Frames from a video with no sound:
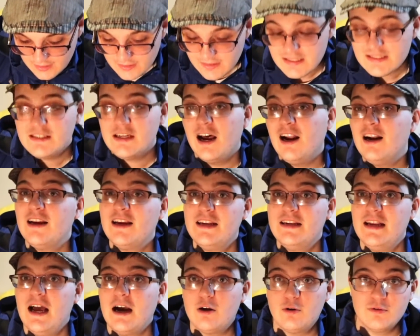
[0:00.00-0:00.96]
The Sonic
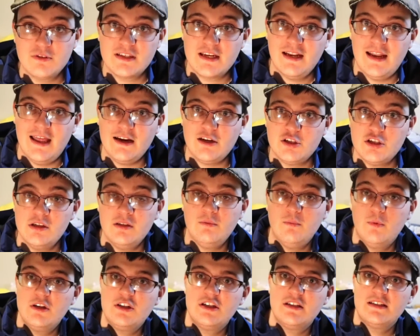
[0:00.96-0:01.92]
and Knuckles
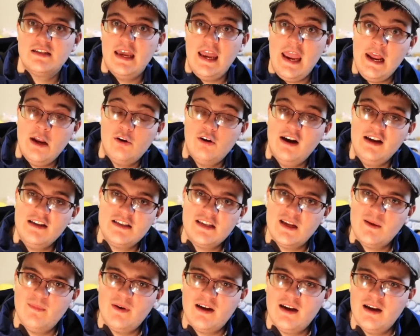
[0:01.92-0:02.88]
collection, which is
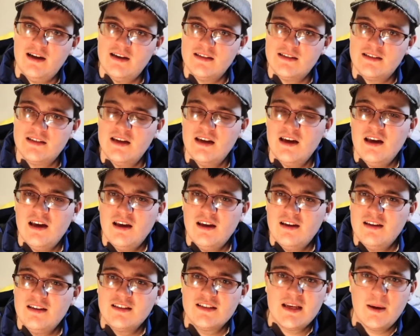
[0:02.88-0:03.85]
interesting because
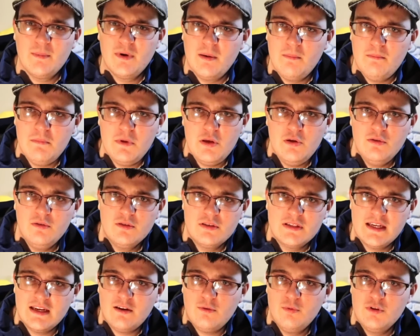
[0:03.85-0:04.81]
some of the
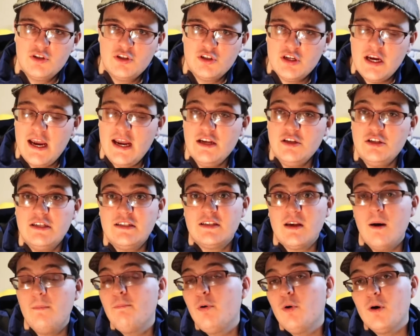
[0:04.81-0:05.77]
music was changed. It's
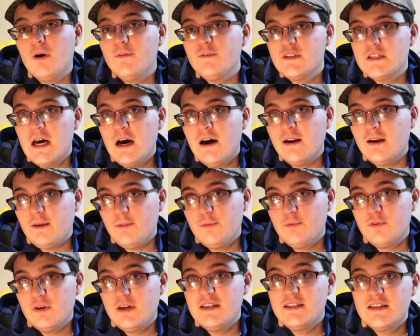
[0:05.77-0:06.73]
a port of Sonic
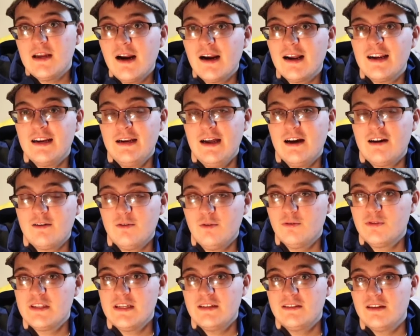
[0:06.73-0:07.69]
3, Sonic and
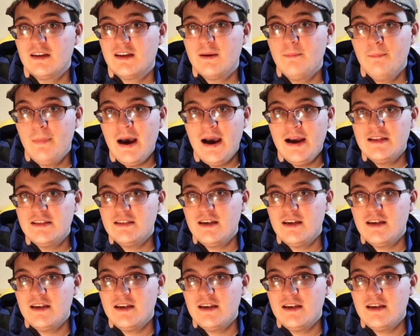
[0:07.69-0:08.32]
Knuckles, and the combined